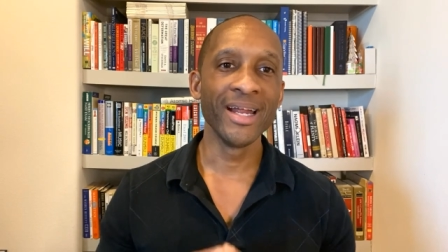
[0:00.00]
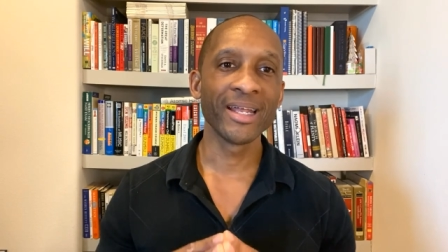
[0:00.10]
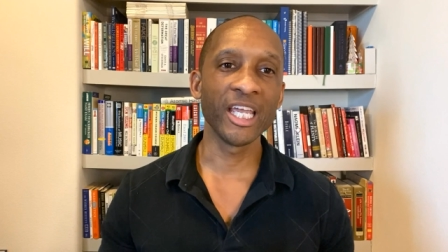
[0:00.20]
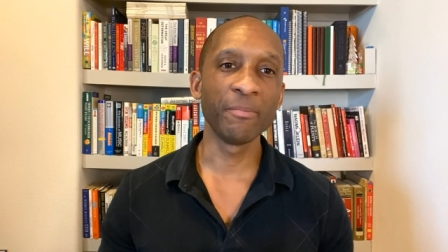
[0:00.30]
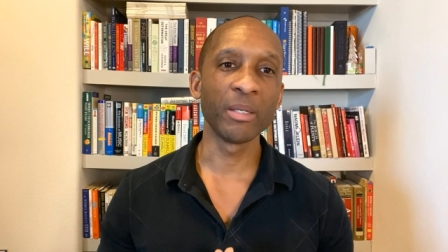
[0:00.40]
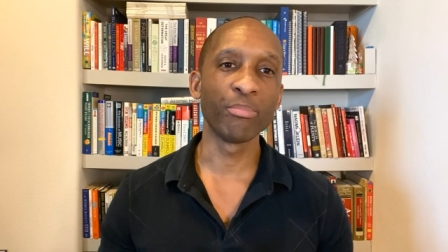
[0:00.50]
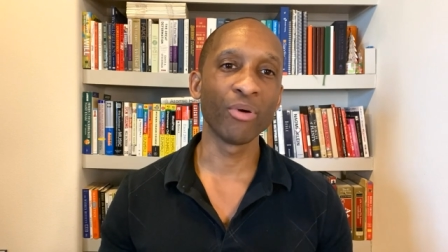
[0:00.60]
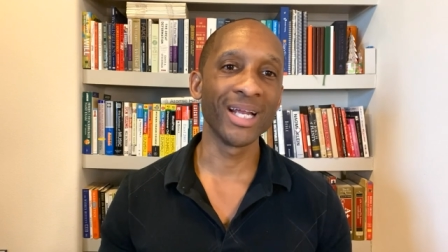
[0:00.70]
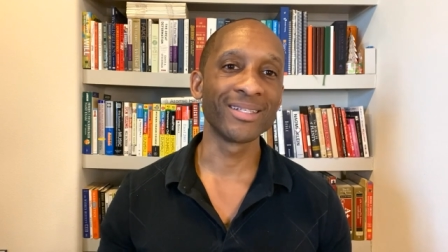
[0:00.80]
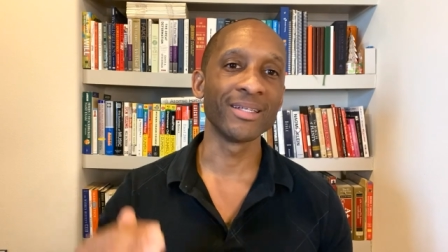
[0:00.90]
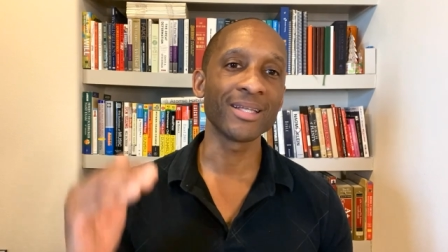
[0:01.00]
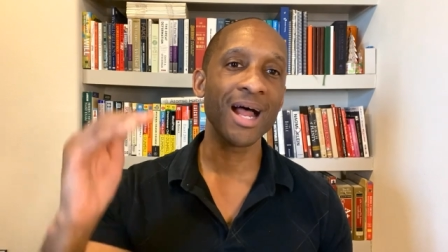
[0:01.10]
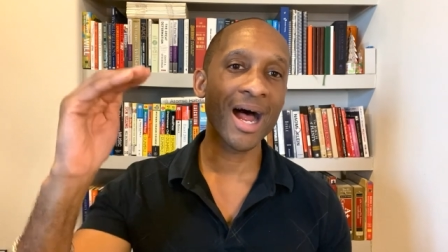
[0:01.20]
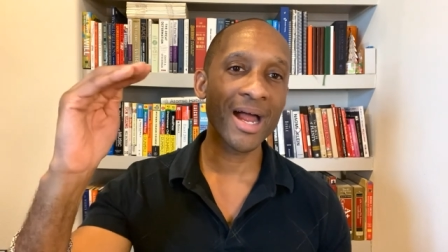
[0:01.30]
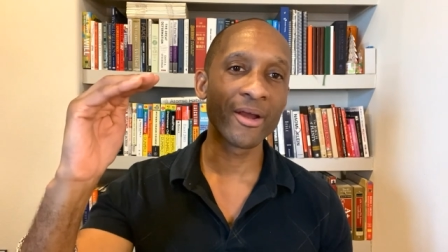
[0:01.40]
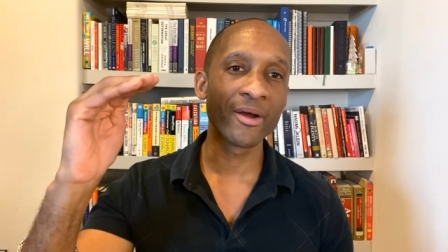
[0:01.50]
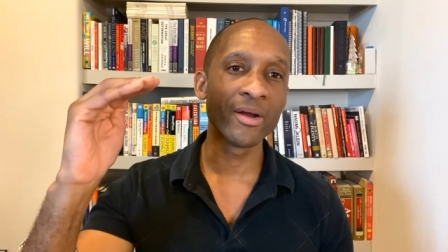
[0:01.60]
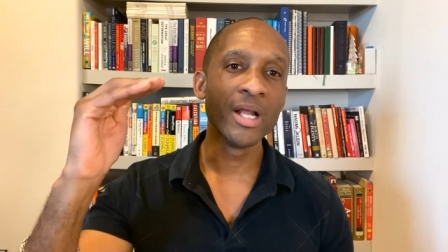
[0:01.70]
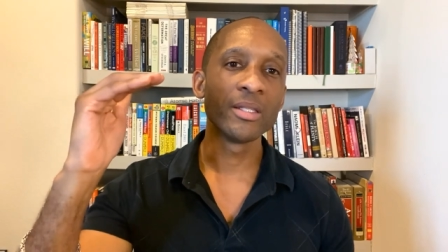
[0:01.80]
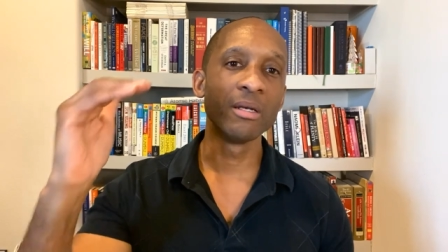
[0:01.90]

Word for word: keeping prices higher